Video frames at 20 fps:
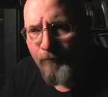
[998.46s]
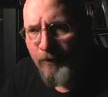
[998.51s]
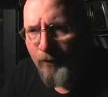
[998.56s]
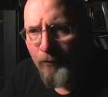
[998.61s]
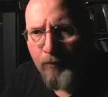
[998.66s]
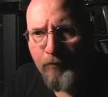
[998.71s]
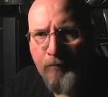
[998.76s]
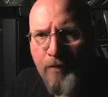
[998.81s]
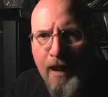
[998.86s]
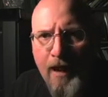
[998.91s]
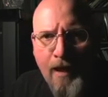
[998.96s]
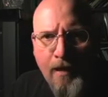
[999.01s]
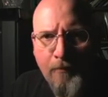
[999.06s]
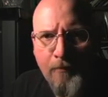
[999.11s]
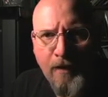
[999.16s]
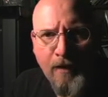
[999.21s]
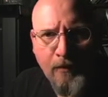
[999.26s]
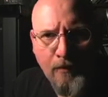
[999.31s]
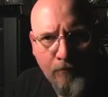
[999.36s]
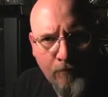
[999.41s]
he would pay
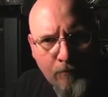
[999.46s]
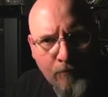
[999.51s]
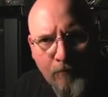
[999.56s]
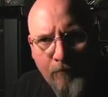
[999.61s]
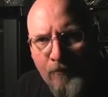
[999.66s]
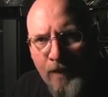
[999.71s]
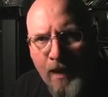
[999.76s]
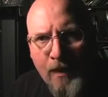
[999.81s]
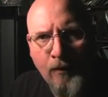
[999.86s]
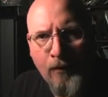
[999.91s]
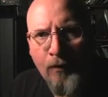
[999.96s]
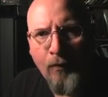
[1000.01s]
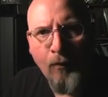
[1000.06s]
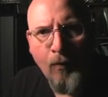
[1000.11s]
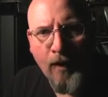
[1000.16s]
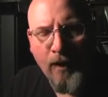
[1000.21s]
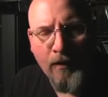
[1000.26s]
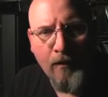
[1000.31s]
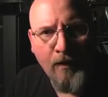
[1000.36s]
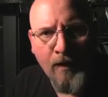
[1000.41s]
me, I don't know
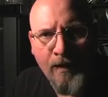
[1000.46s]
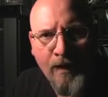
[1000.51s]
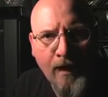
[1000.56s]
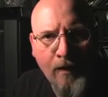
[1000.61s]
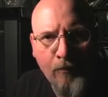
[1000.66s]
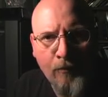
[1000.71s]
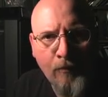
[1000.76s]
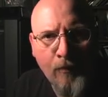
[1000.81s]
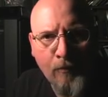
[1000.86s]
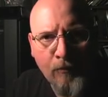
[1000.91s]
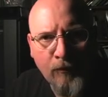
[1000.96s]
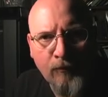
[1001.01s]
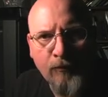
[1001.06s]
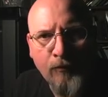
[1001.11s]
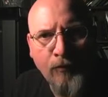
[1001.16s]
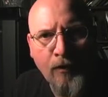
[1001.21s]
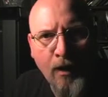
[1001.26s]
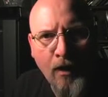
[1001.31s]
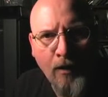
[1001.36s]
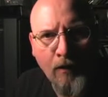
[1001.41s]
what, I can't remember,
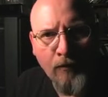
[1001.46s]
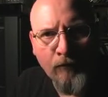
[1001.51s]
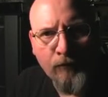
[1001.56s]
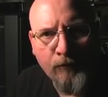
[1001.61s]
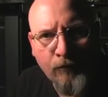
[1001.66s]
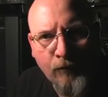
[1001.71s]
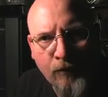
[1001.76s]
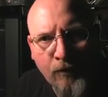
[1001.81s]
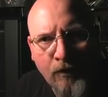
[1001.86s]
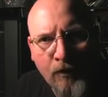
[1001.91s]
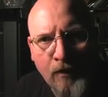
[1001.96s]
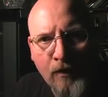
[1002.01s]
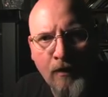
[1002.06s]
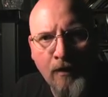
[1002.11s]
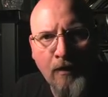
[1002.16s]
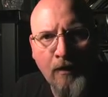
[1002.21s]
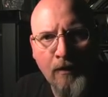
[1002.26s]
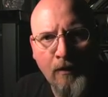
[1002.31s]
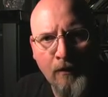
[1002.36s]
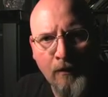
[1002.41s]
$2 for a
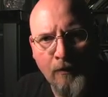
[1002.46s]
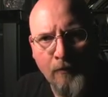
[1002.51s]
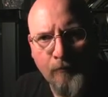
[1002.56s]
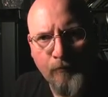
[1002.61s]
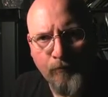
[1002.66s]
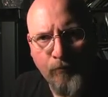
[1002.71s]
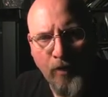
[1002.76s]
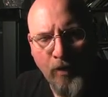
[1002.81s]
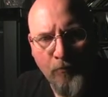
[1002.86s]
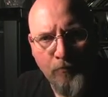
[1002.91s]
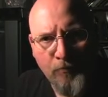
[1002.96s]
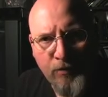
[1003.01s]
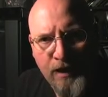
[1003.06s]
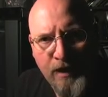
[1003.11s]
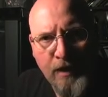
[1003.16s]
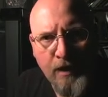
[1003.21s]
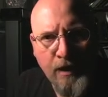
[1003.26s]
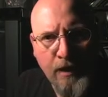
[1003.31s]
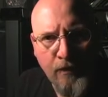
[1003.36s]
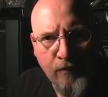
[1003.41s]

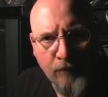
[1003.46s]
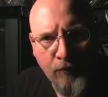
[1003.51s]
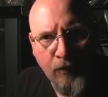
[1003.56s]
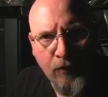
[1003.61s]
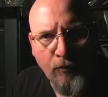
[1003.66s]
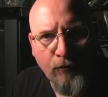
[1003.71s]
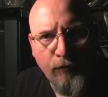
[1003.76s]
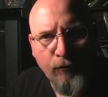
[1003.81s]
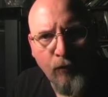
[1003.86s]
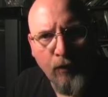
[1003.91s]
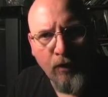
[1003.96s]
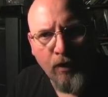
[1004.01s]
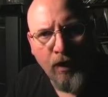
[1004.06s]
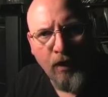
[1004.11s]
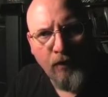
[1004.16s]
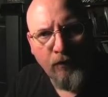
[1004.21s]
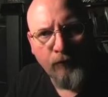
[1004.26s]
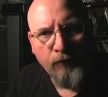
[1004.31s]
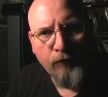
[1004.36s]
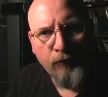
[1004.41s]
be you know four
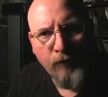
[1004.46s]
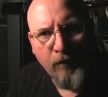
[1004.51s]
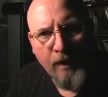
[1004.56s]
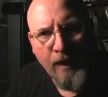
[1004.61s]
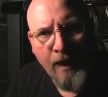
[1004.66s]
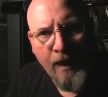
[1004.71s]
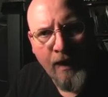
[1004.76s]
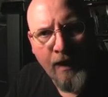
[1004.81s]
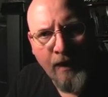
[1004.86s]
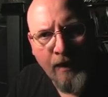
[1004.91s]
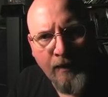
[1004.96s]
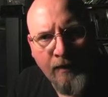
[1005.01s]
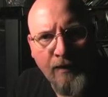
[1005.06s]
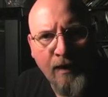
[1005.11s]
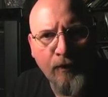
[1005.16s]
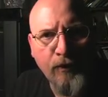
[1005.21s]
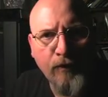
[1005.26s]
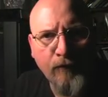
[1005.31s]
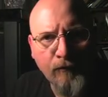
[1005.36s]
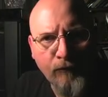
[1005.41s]
dollars for an A,
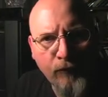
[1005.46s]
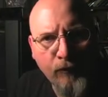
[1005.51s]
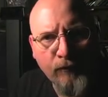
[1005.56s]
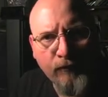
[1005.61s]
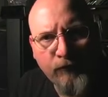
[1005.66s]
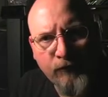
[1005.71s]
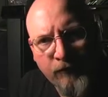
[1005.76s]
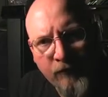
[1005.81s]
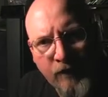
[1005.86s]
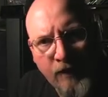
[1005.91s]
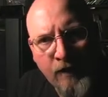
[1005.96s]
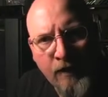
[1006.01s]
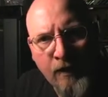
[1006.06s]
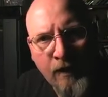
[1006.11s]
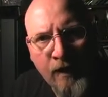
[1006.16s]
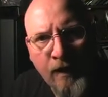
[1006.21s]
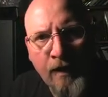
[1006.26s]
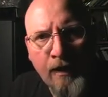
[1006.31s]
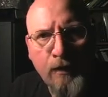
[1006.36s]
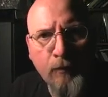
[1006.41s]
nothing for a C.
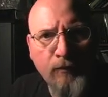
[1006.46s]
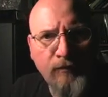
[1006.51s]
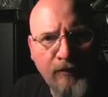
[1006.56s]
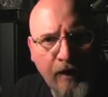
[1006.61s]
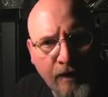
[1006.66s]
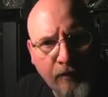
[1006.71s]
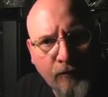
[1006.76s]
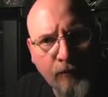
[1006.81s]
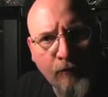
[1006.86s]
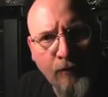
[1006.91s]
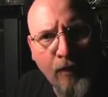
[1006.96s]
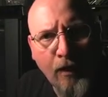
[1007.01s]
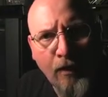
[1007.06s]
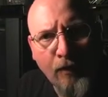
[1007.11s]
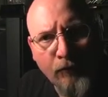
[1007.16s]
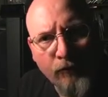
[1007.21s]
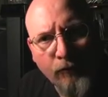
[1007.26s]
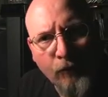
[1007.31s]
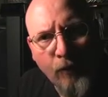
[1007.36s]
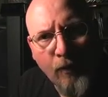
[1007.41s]
He would take two
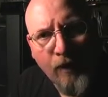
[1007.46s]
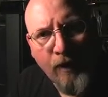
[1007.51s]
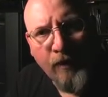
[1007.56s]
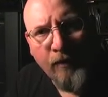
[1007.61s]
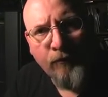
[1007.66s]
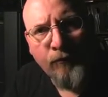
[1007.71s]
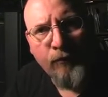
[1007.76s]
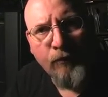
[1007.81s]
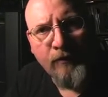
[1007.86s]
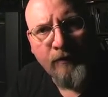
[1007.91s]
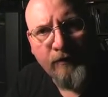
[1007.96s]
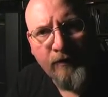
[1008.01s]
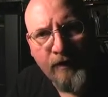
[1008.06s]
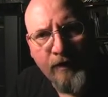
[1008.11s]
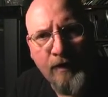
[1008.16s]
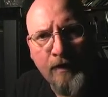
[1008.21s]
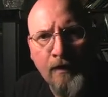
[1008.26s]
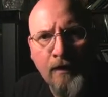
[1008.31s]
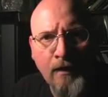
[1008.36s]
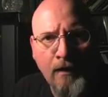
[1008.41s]
dollars away for a
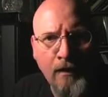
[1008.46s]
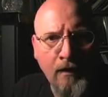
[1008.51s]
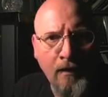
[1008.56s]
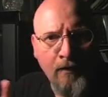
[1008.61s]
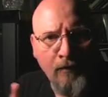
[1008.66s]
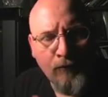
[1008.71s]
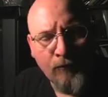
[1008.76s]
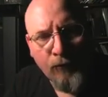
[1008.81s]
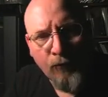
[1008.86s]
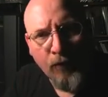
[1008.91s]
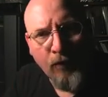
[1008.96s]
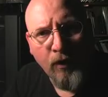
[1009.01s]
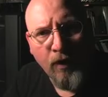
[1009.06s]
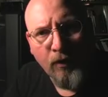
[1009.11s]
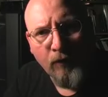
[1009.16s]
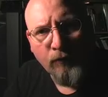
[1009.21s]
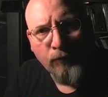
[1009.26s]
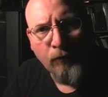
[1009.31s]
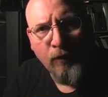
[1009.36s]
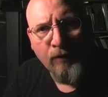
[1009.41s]
D, four
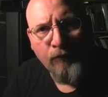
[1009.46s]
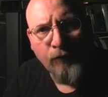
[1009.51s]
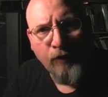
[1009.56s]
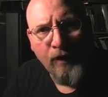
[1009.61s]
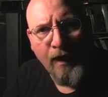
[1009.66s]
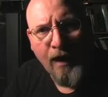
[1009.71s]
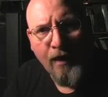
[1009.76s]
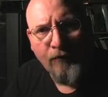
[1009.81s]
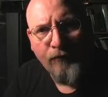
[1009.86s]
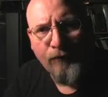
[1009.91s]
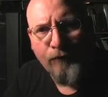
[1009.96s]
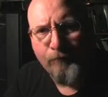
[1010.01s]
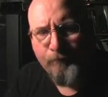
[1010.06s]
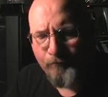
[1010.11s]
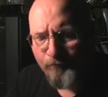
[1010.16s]
dollars away for an F,